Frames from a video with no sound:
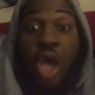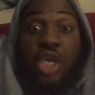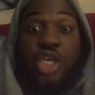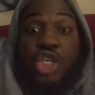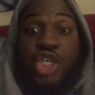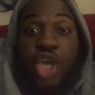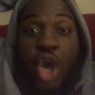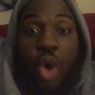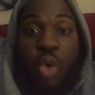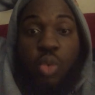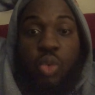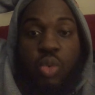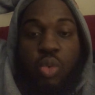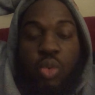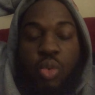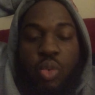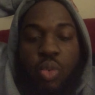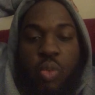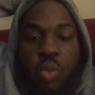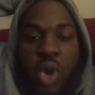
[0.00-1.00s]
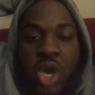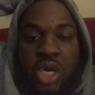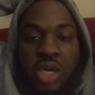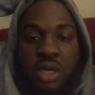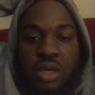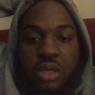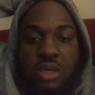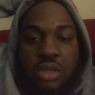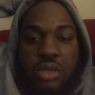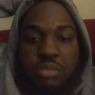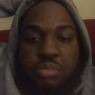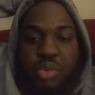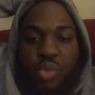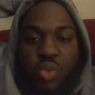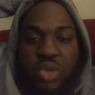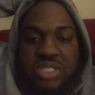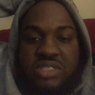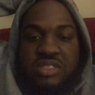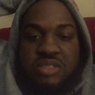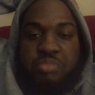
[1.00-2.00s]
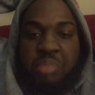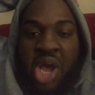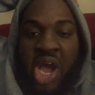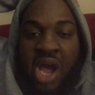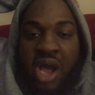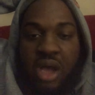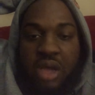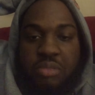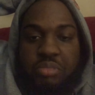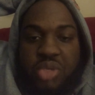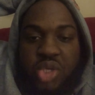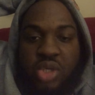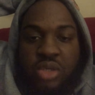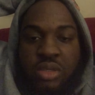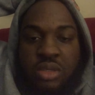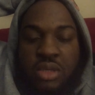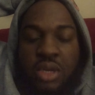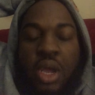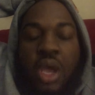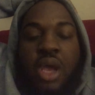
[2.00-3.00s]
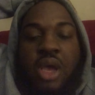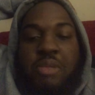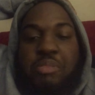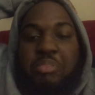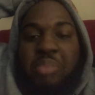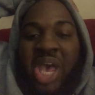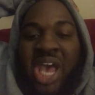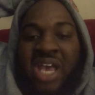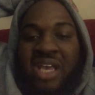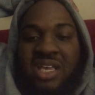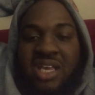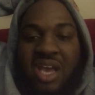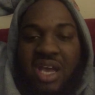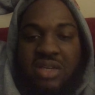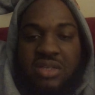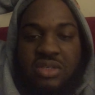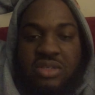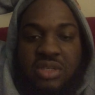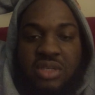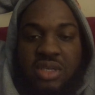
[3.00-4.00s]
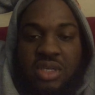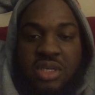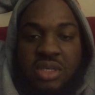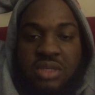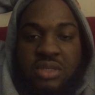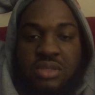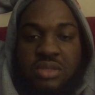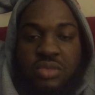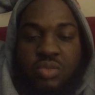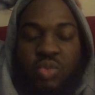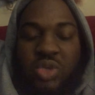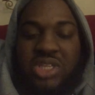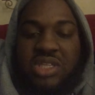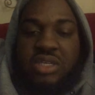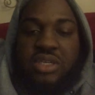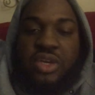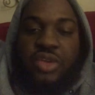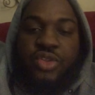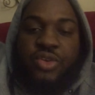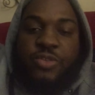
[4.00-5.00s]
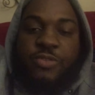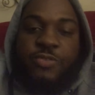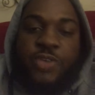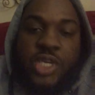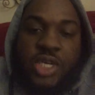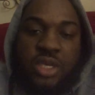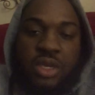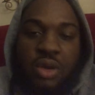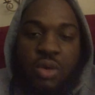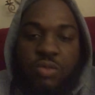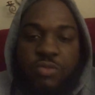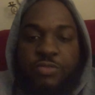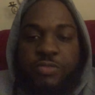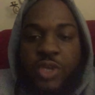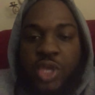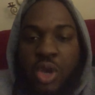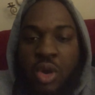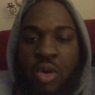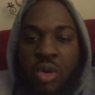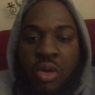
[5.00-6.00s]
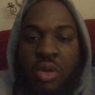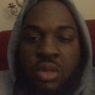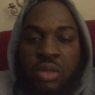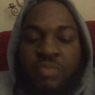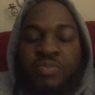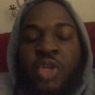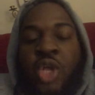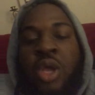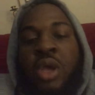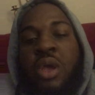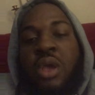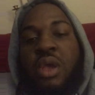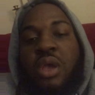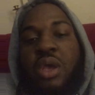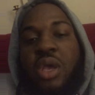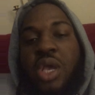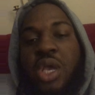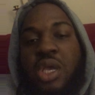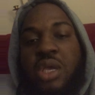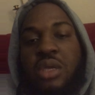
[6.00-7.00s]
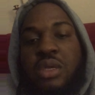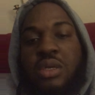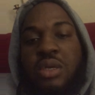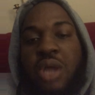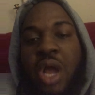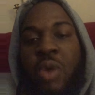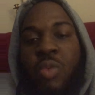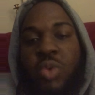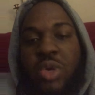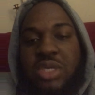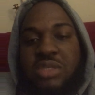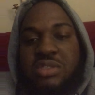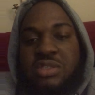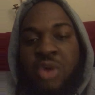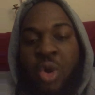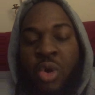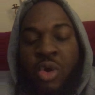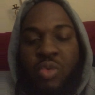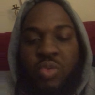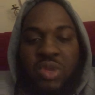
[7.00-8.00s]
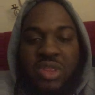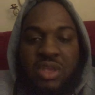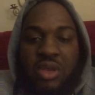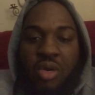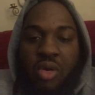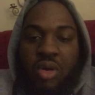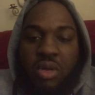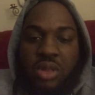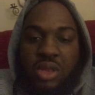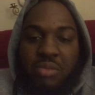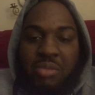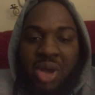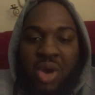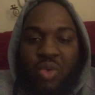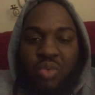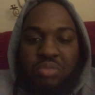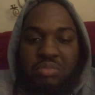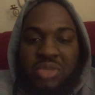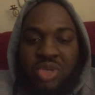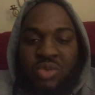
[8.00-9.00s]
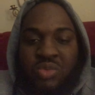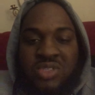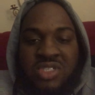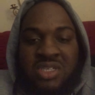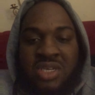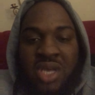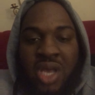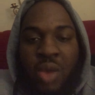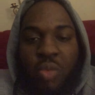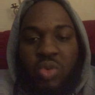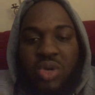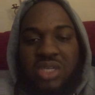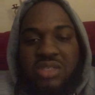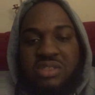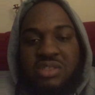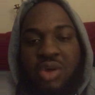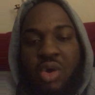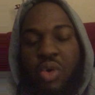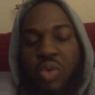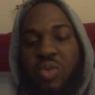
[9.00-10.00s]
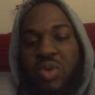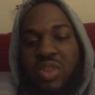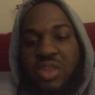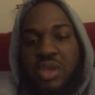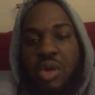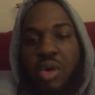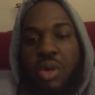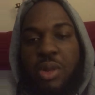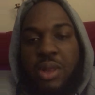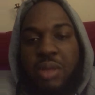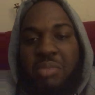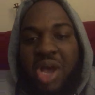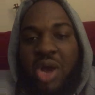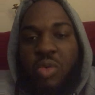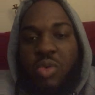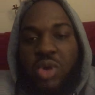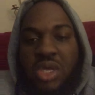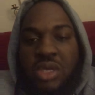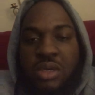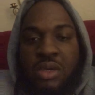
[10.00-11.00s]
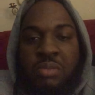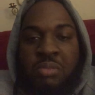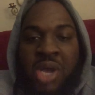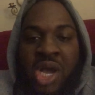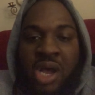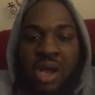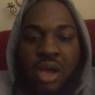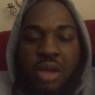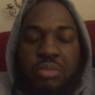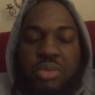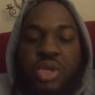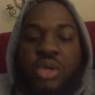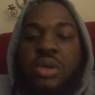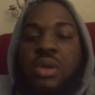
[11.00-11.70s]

Yo, what up? What's poppin'? Back at it again with another video for y'all. And I want to talk with y'all about music. I want to talk with y'all about hip-hop.